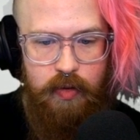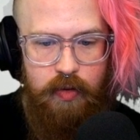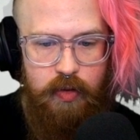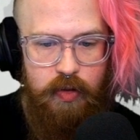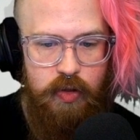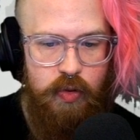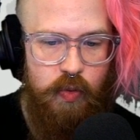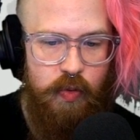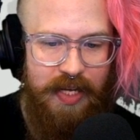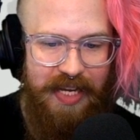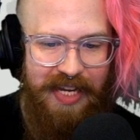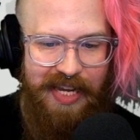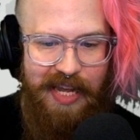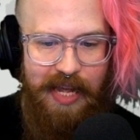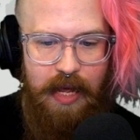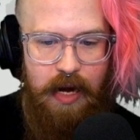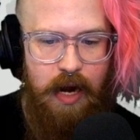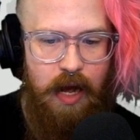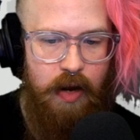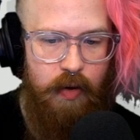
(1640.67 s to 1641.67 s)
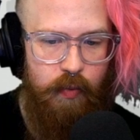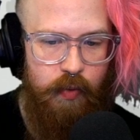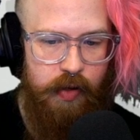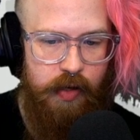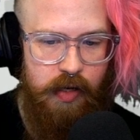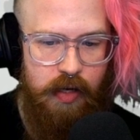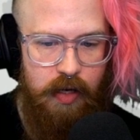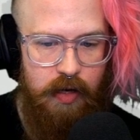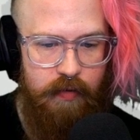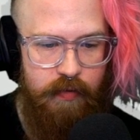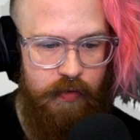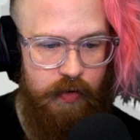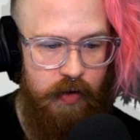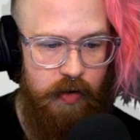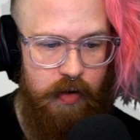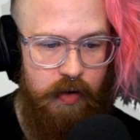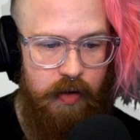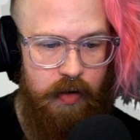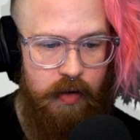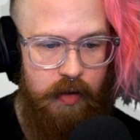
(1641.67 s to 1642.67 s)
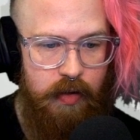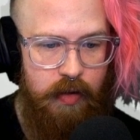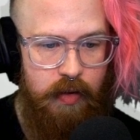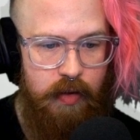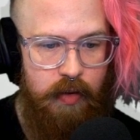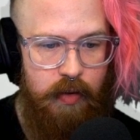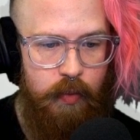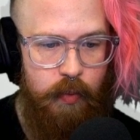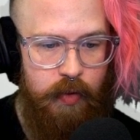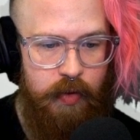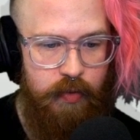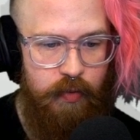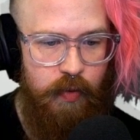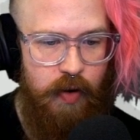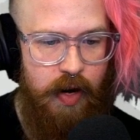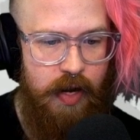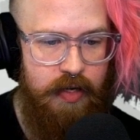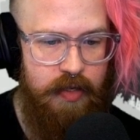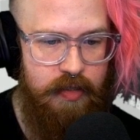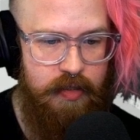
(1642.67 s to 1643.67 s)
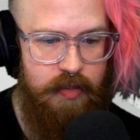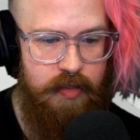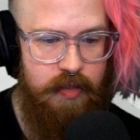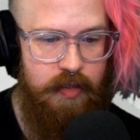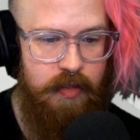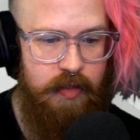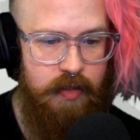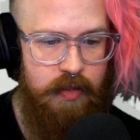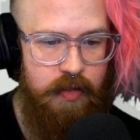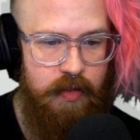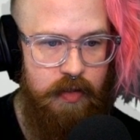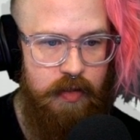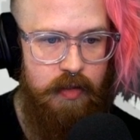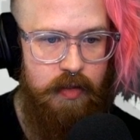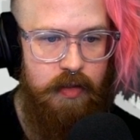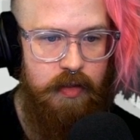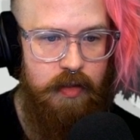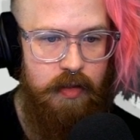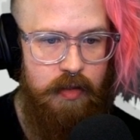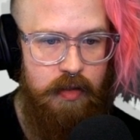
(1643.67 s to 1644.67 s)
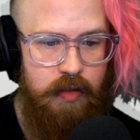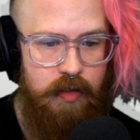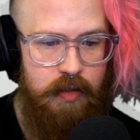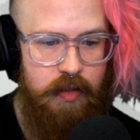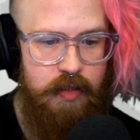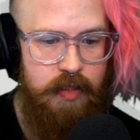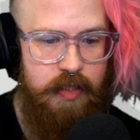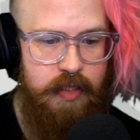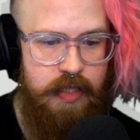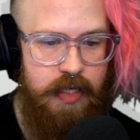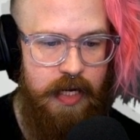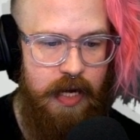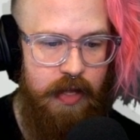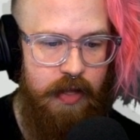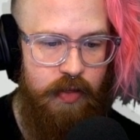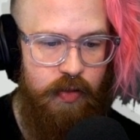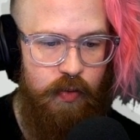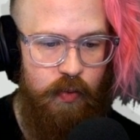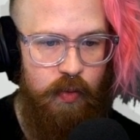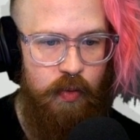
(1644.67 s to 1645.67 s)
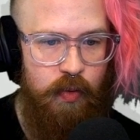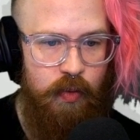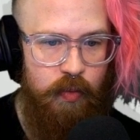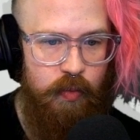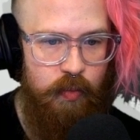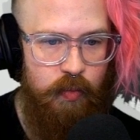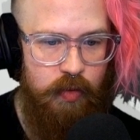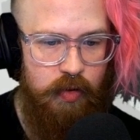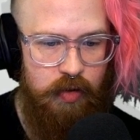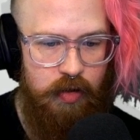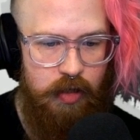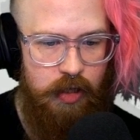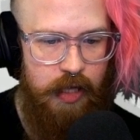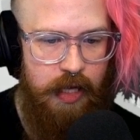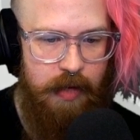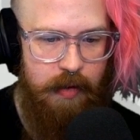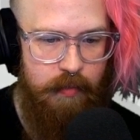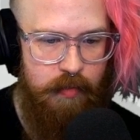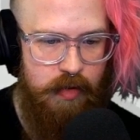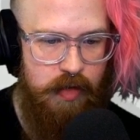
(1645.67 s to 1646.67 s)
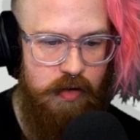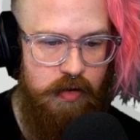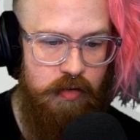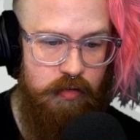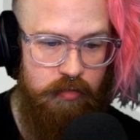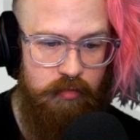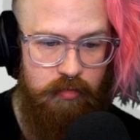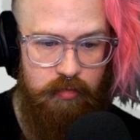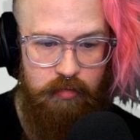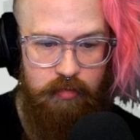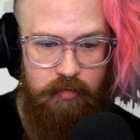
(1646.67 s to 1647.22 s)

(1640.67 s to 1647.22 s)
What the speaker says: you cannot recover with rest. Death will claim you